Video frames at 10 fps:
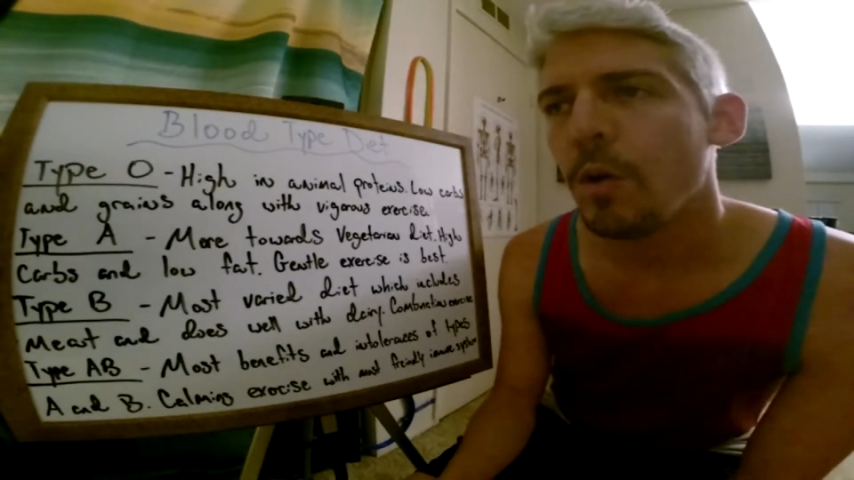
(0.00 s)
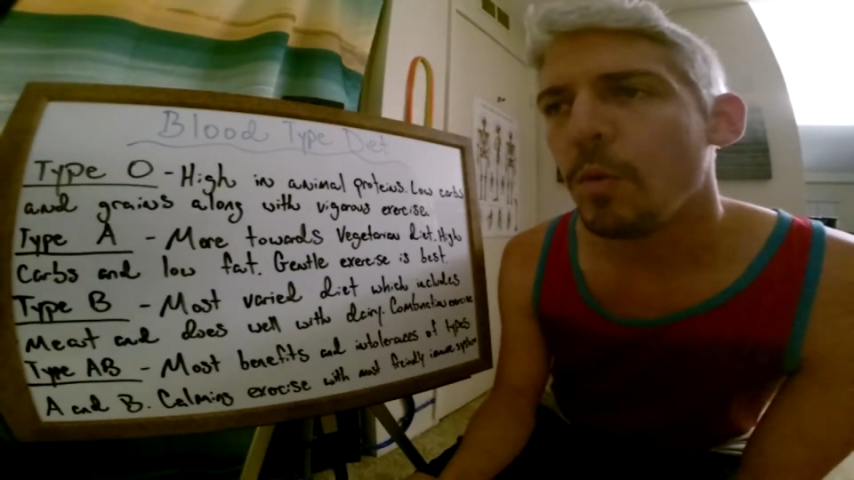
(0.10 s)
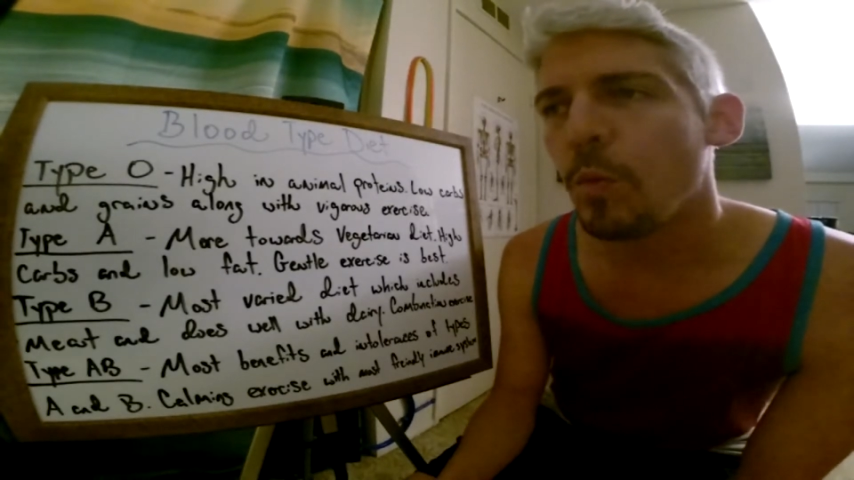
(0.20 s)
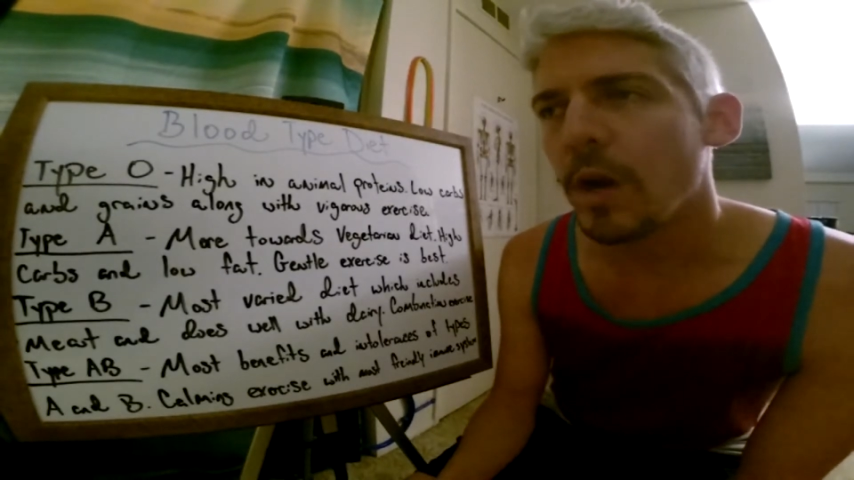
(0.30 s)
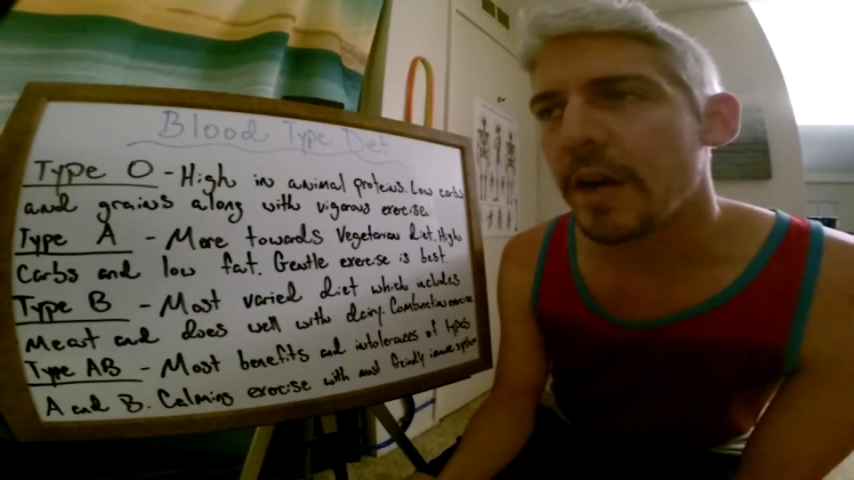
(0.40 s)

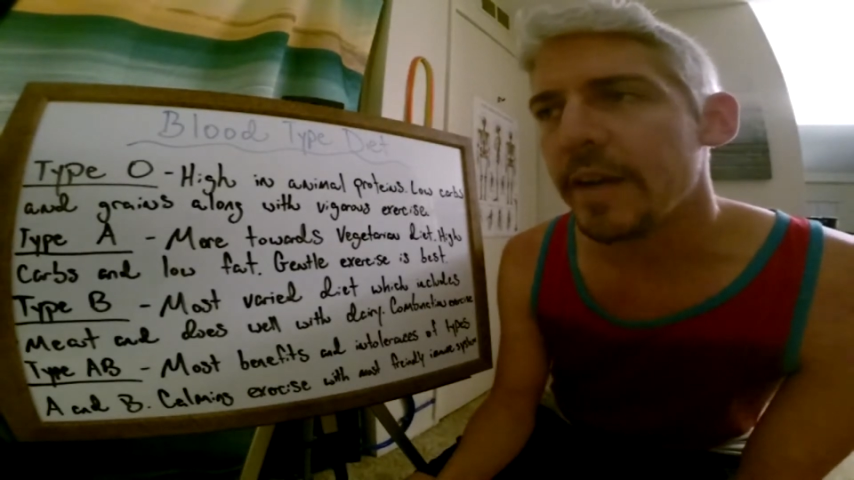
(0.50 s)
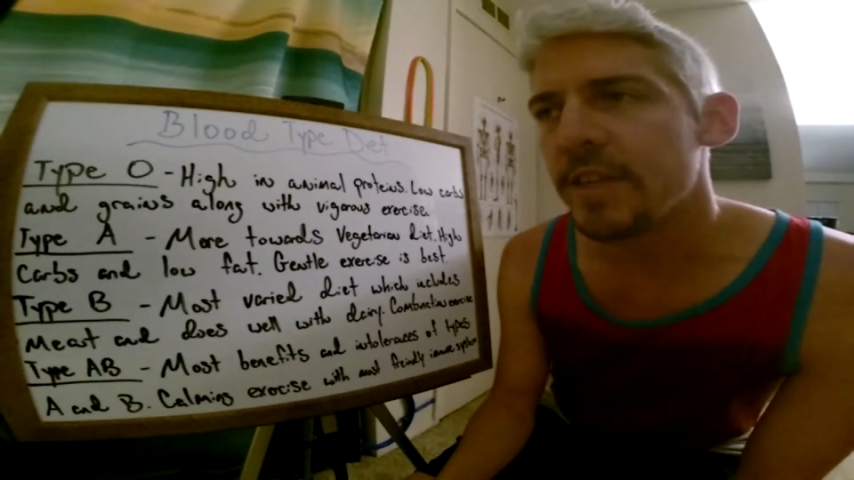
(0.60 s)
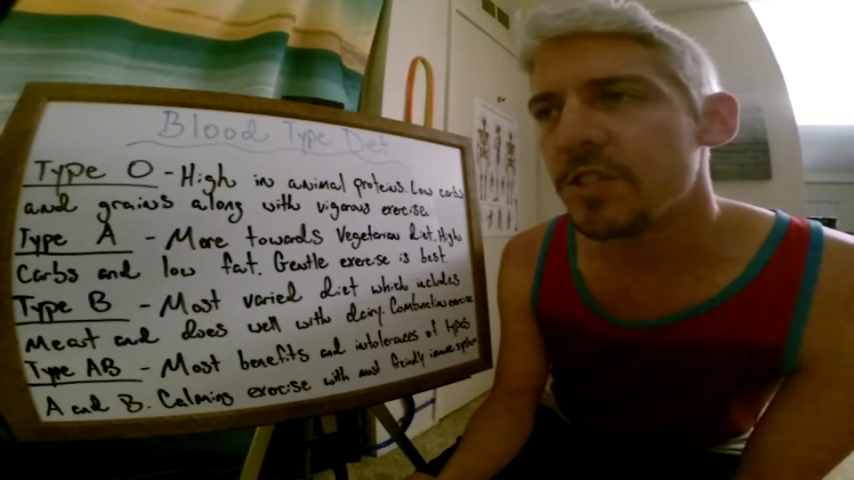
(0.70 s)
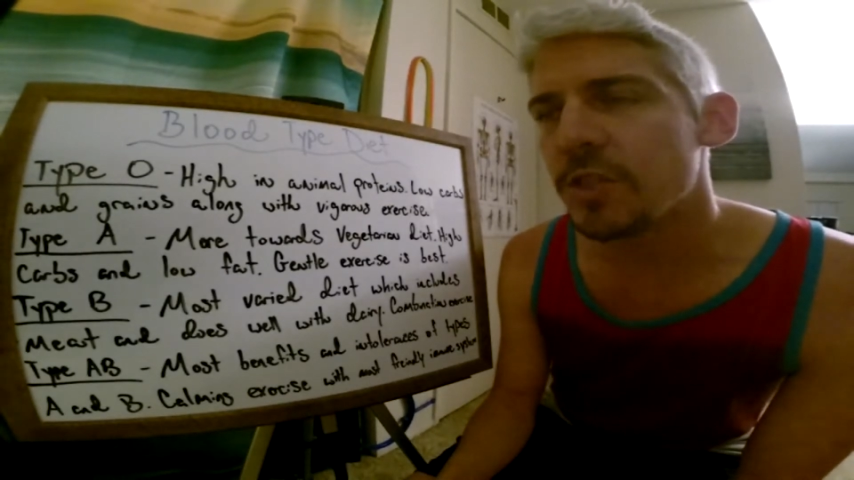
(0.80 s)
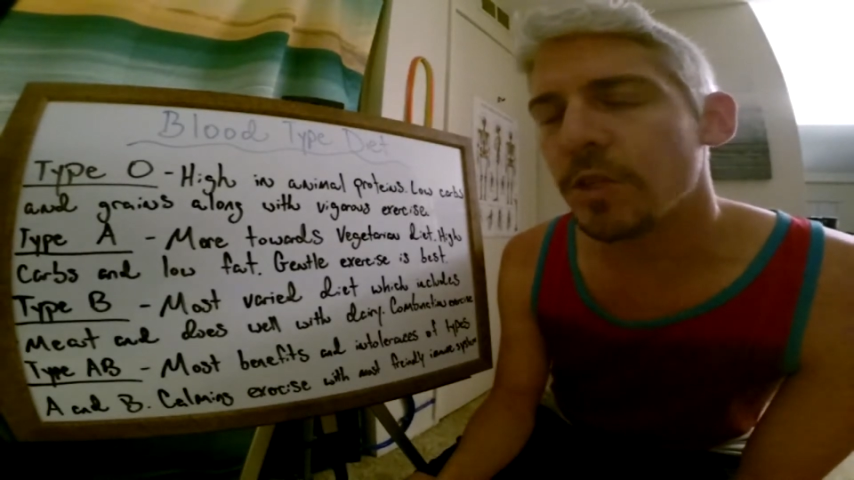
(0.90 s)
why
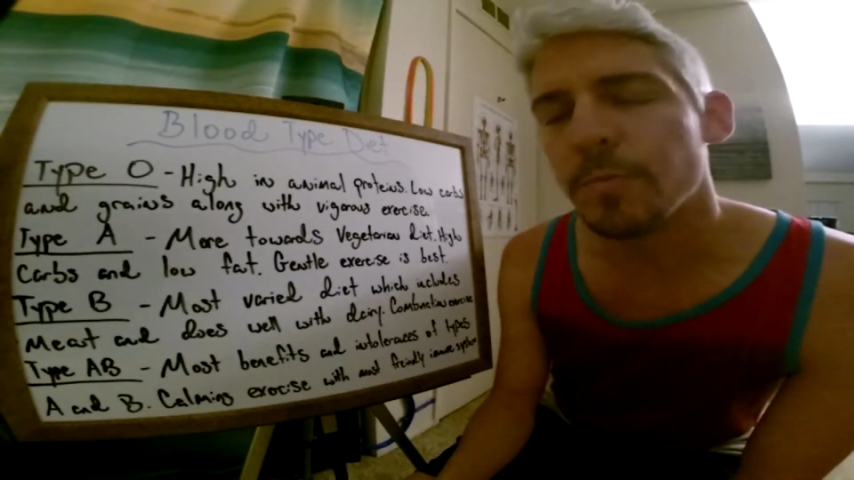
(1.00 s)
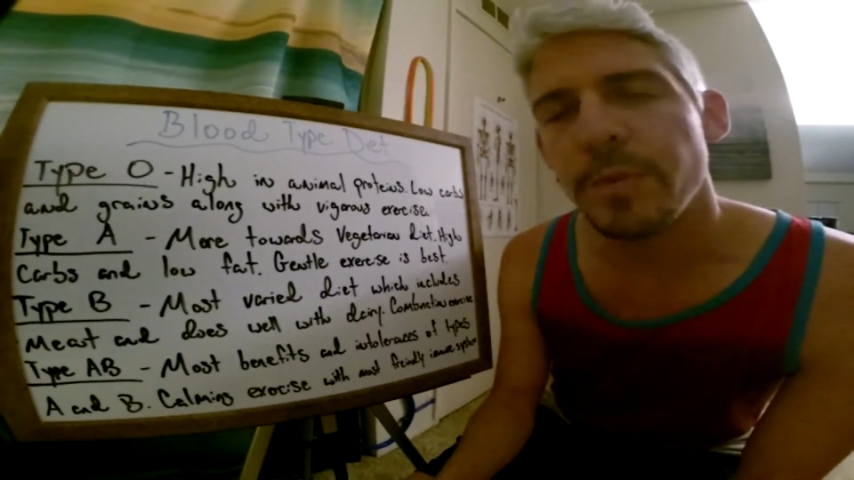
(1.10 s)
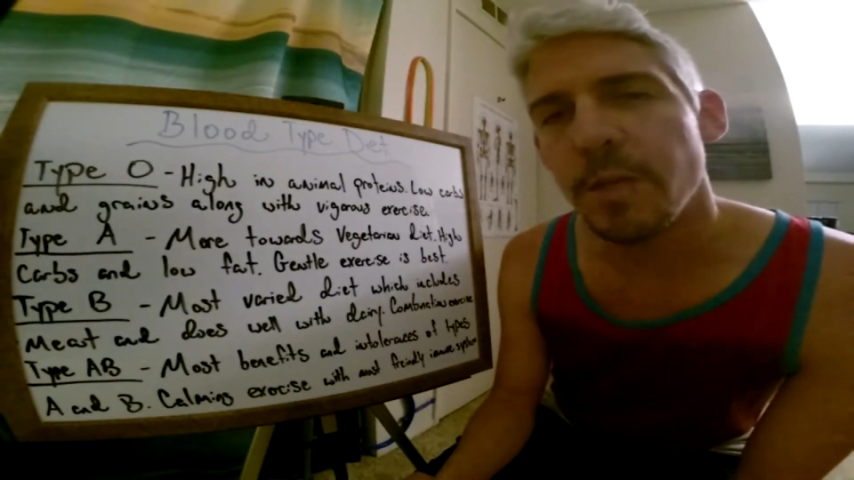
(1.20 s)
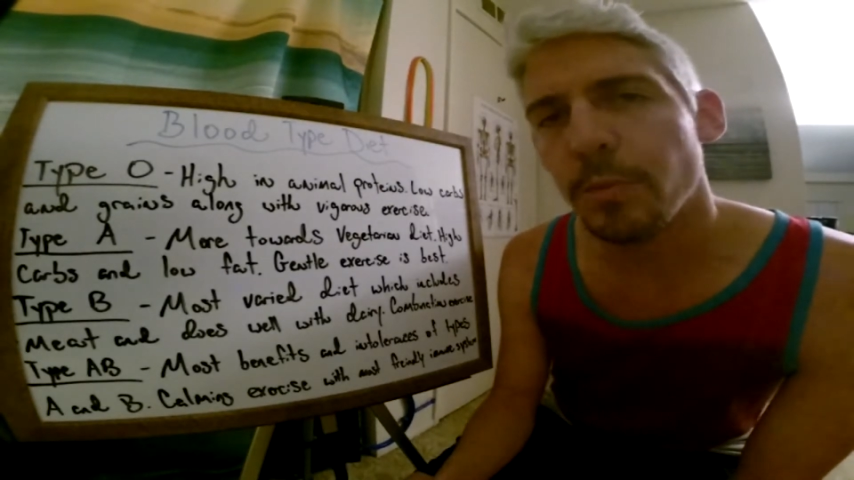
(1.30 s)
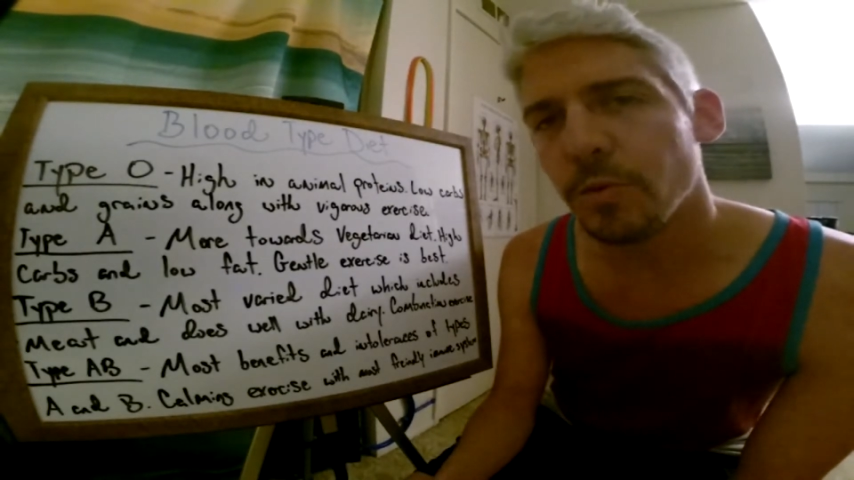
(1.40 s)
certain
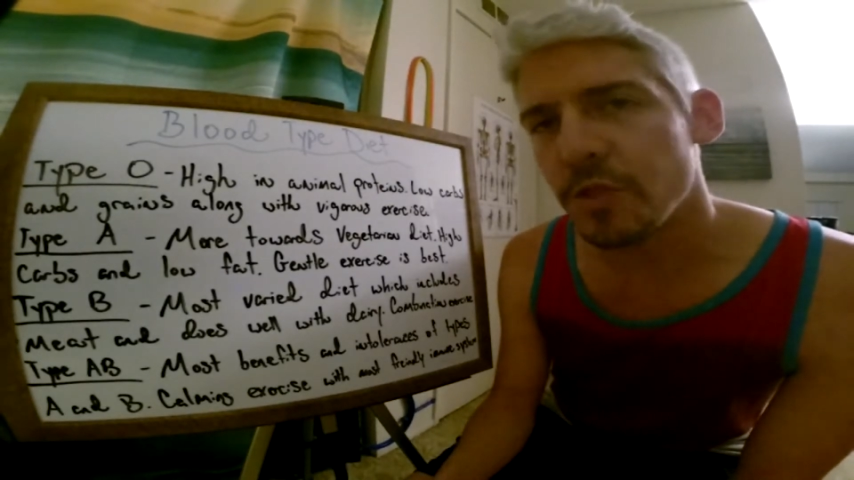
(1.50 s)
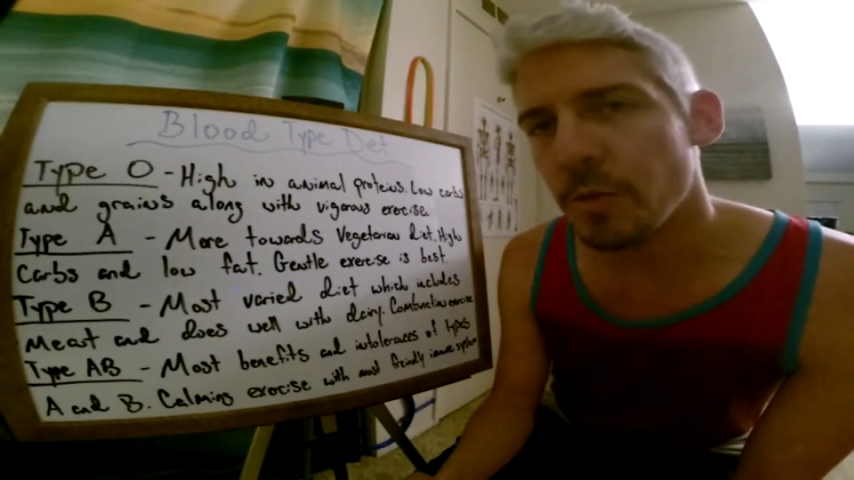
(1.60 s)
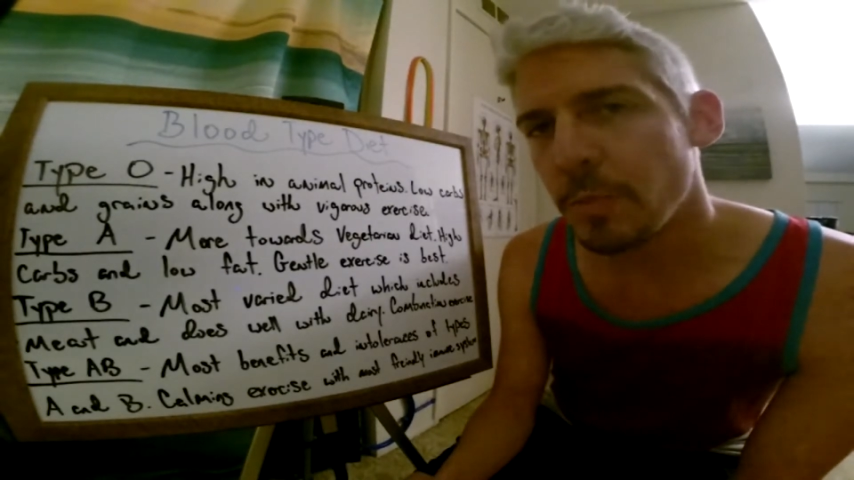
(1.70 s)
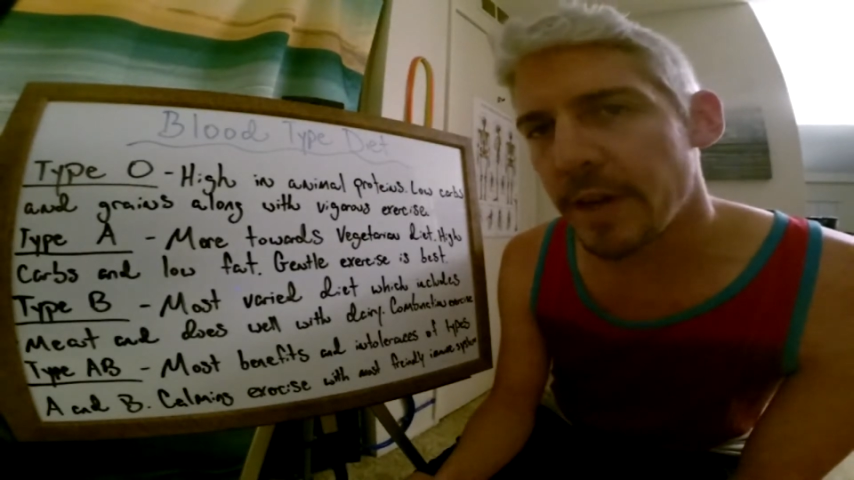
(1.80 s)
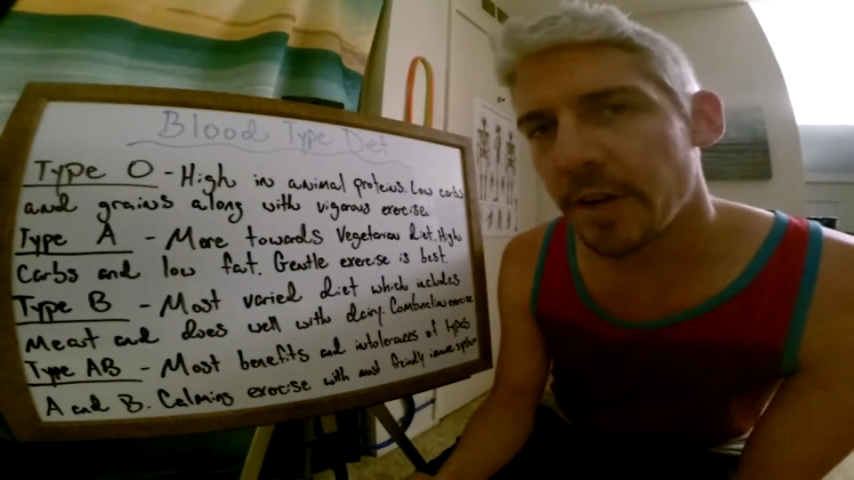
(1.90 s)
people do
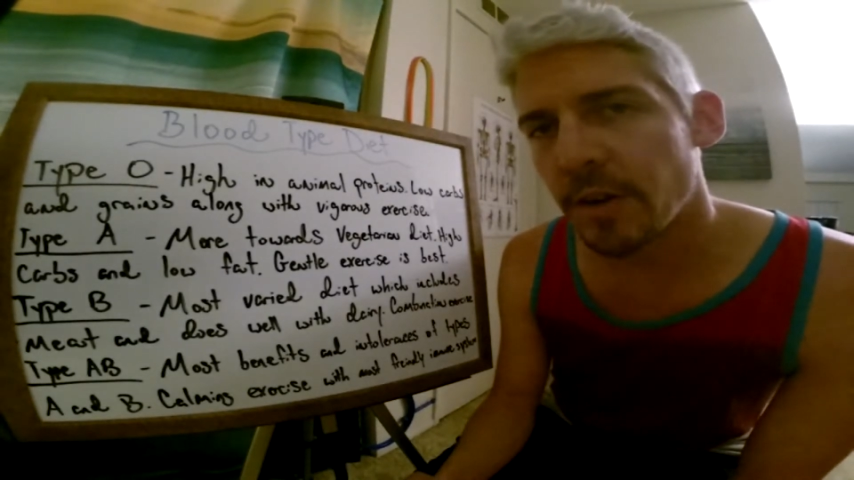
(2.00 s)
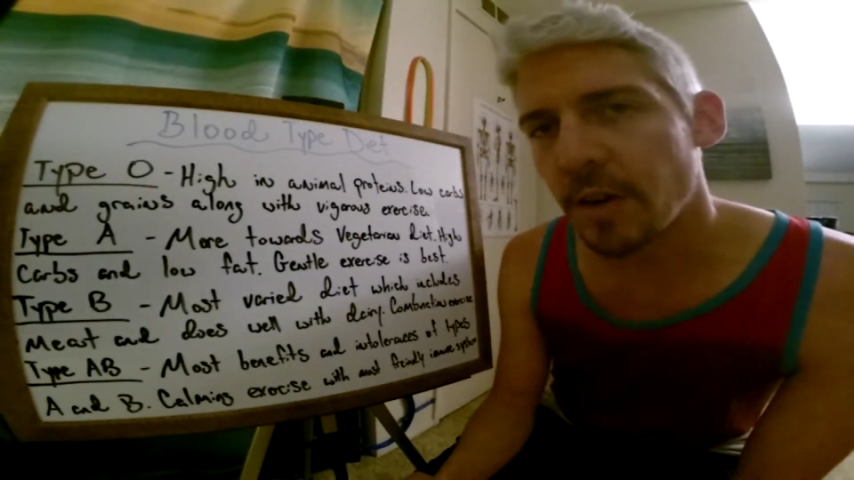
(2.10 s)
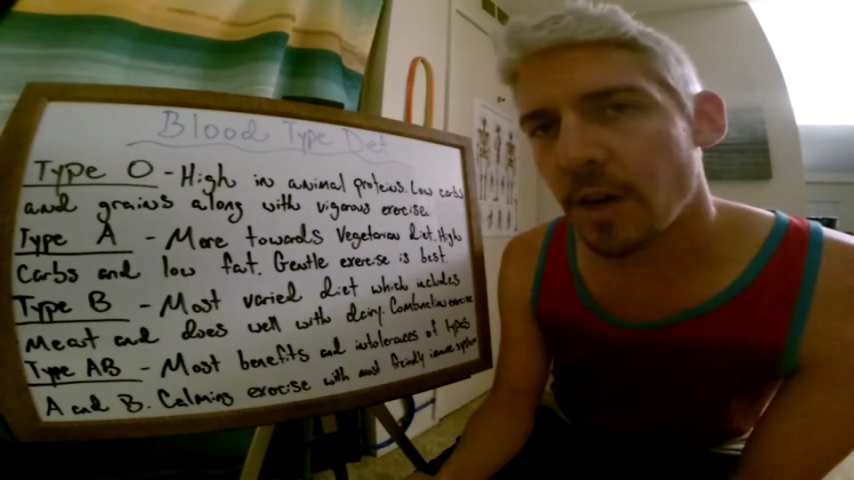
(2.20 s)
better